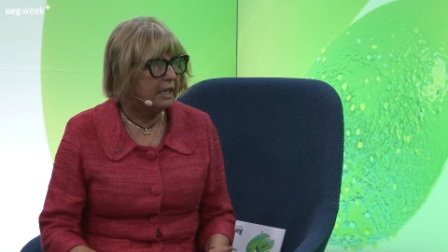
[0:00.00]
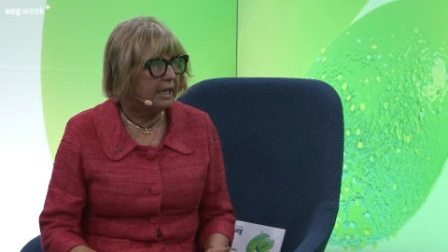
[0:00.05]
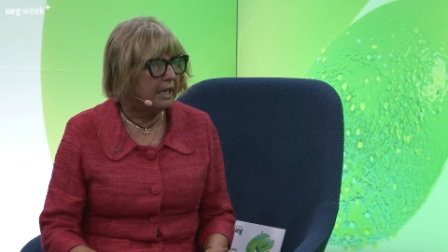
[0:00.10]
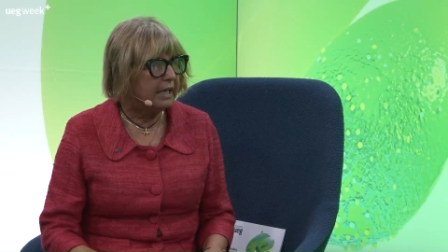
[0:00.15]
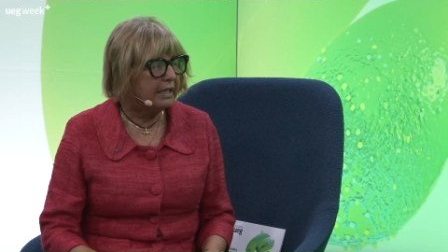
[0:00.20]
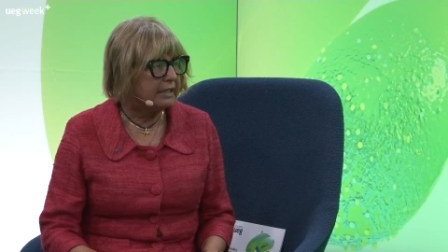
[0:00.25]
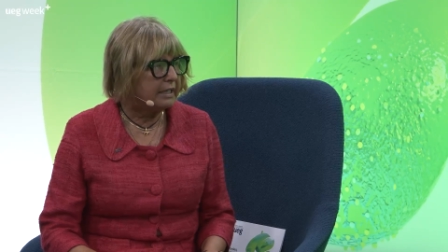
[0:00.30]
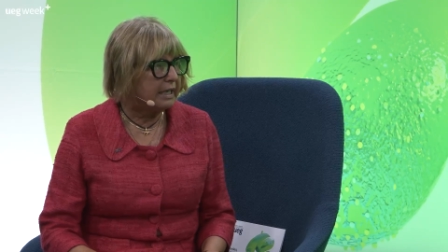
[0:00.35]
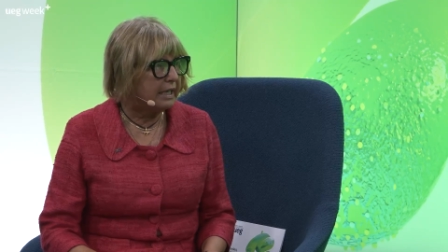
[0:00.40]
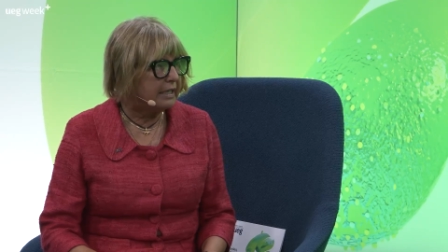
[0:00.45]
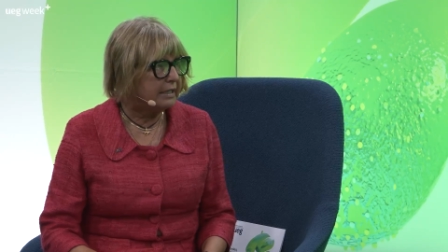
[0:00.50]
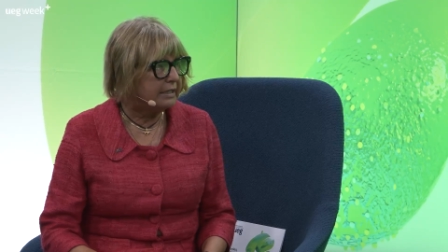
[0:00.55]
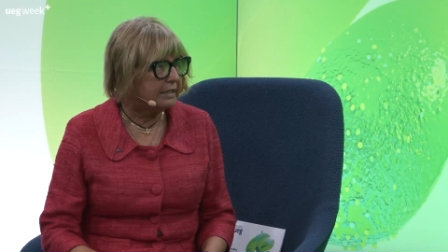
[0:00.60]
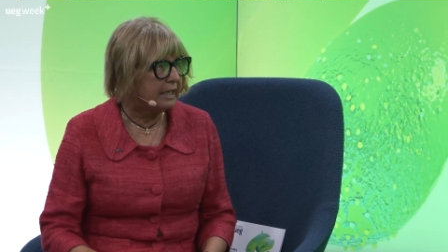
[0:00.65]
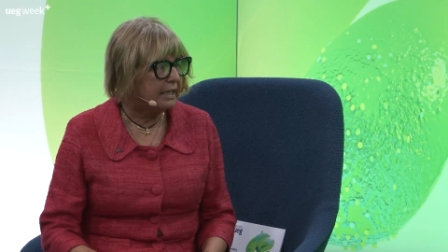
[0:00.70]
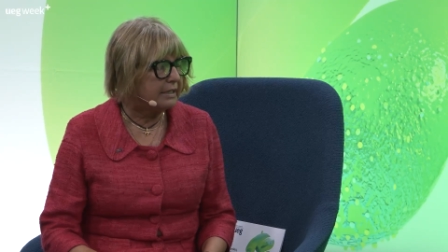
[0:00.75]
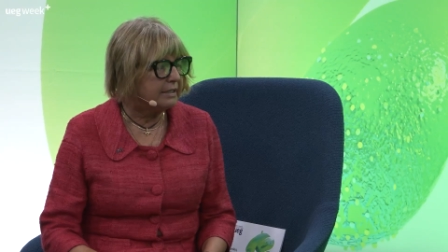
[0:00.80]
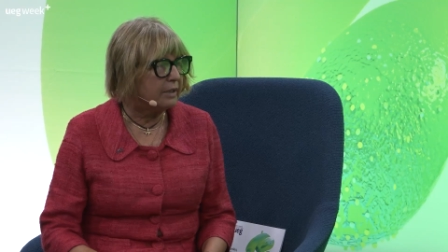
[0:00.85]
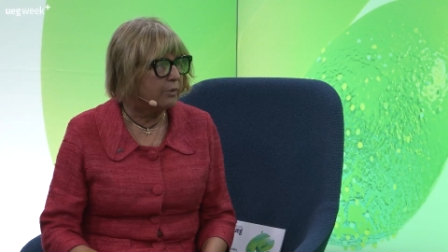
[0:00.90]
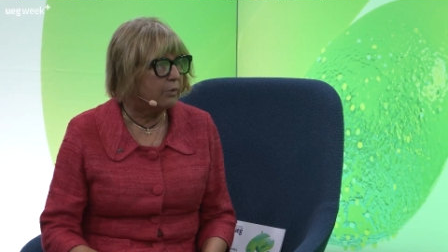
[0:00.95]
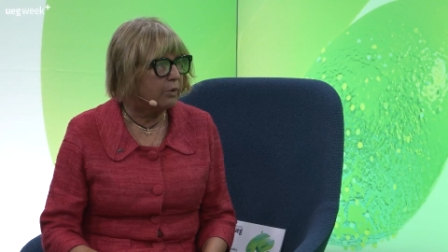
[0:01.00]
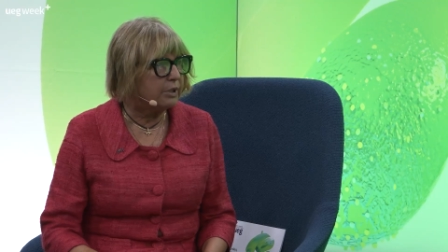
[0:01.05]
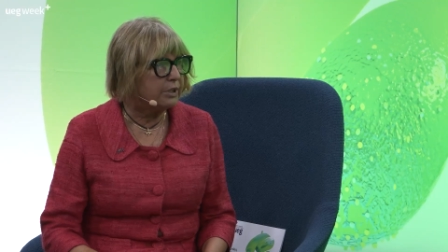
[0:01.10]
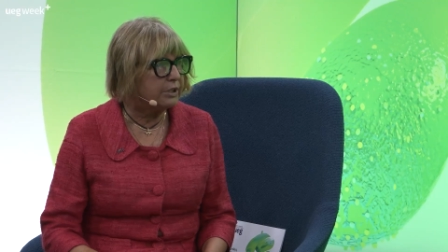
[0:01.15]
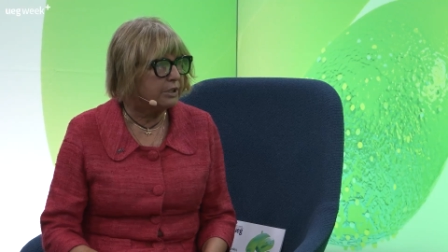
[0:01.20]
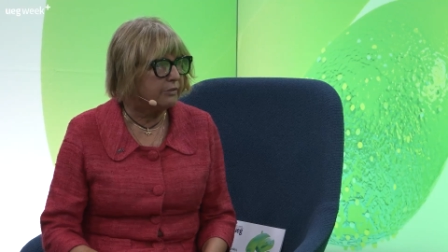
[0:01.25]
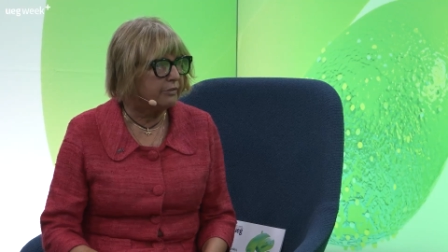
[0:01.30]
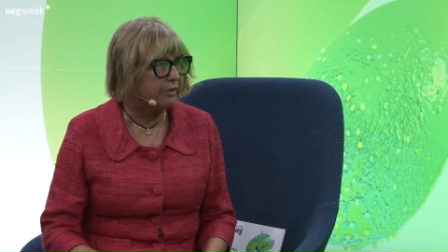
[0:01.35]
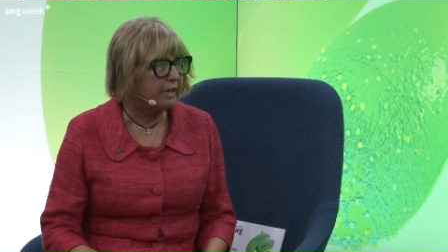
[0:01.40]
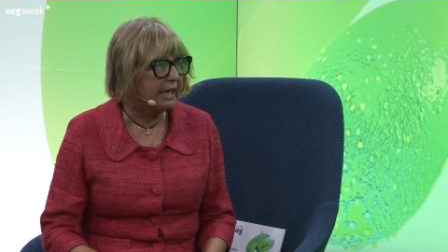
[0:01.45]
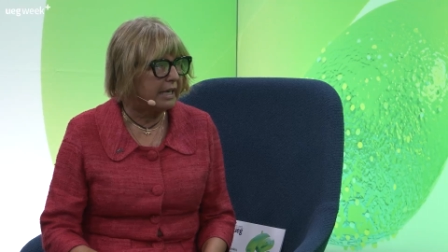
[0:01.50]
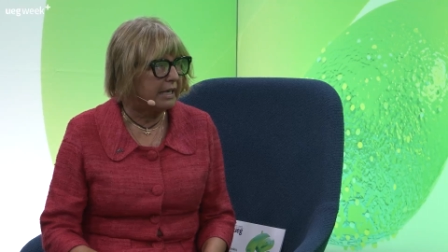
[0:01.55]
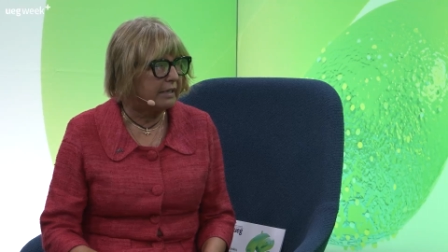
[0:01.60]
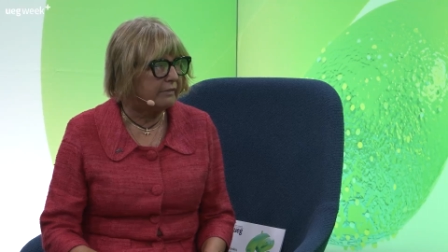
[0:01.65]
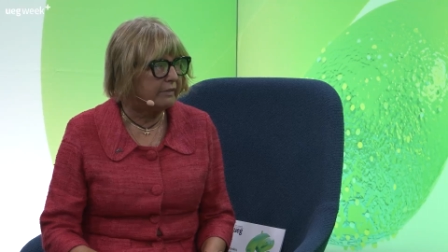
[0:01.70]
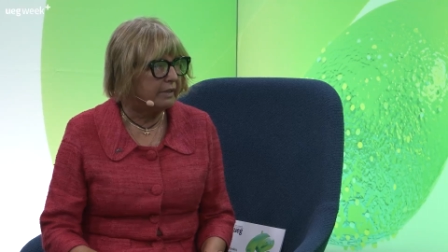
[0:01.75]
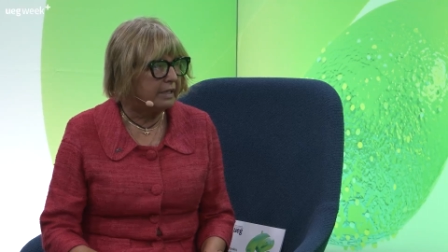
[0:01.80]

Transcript: and, and, and the quality of life.